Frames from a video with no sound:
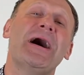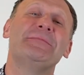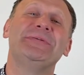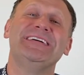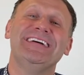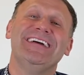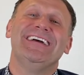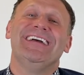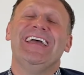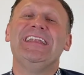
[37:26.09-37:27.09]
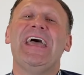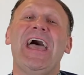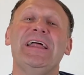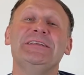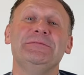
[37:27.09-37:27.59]
up and
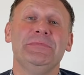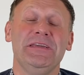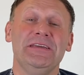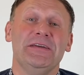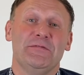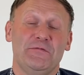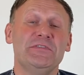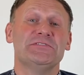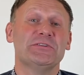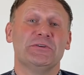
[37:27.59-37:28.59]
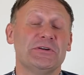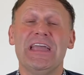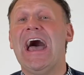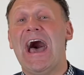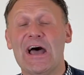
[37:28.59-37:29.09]
handed me physical
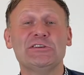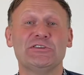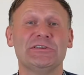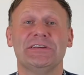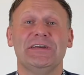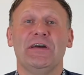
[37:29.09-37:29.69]
cash